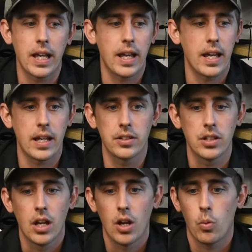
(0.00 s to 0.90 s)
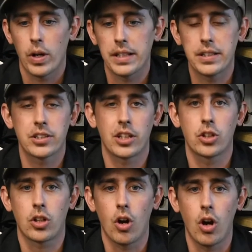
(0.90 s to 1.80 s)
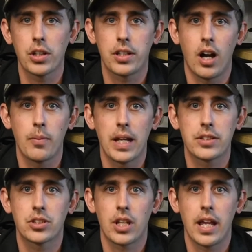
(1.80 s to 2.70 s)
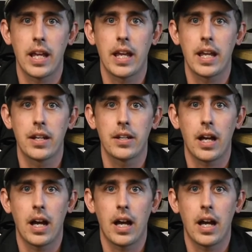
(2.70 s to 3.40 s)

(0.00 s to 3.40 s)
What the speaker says: and what I did is I took all the comments and